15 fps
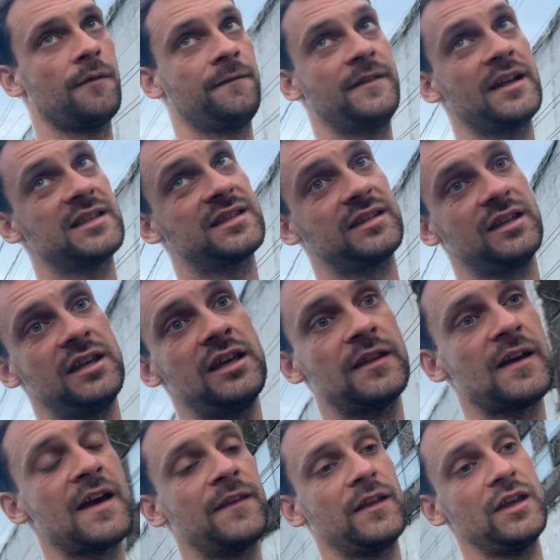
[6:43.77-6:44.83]
That's
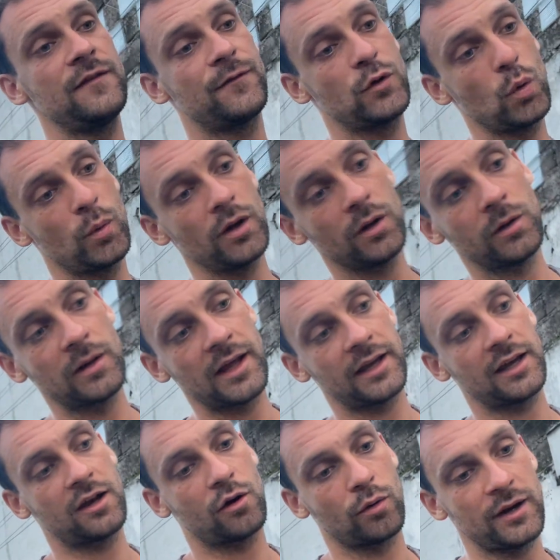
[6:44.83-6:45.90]
it. And if you will
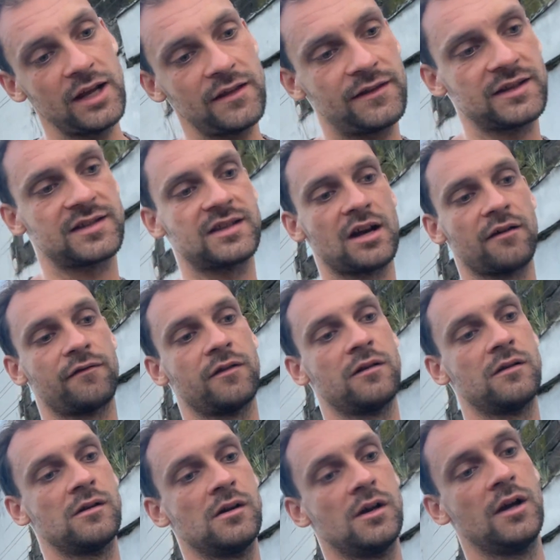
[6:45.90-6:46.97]
like create this stuff,
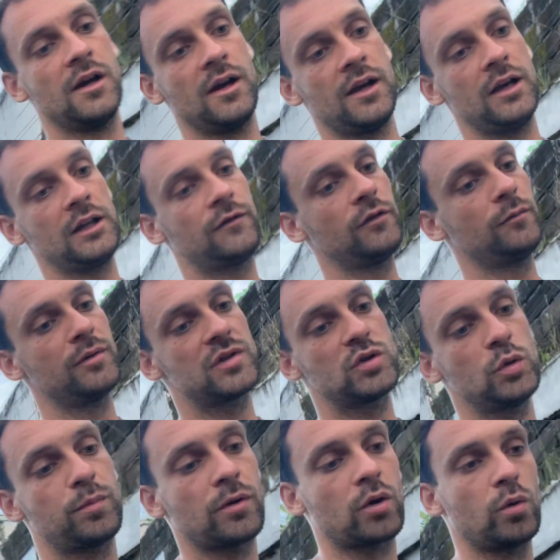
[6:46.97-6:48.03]
it will be
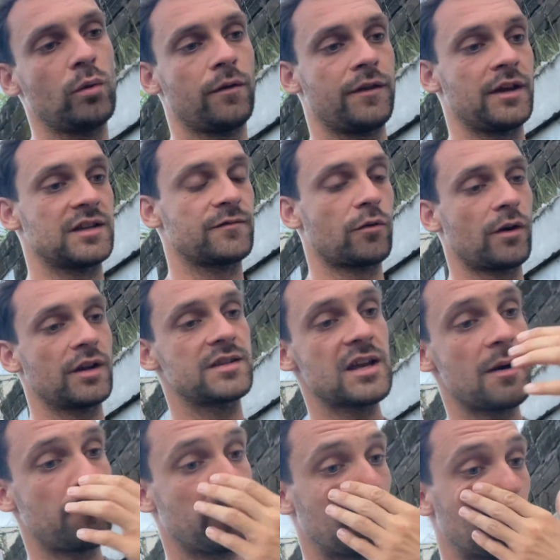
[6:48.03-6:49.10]
super cool things. For
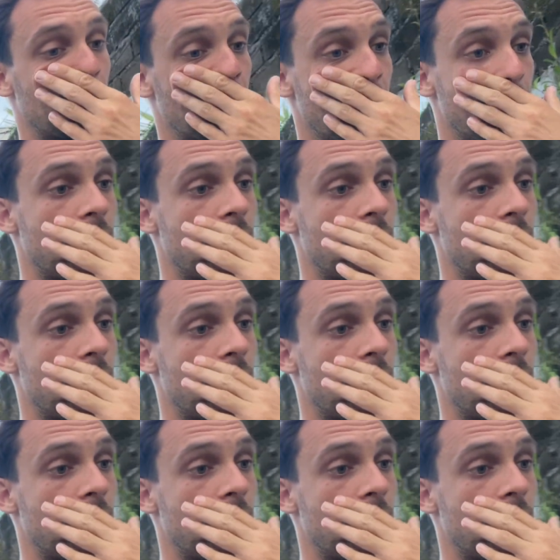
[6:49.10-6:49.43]
example,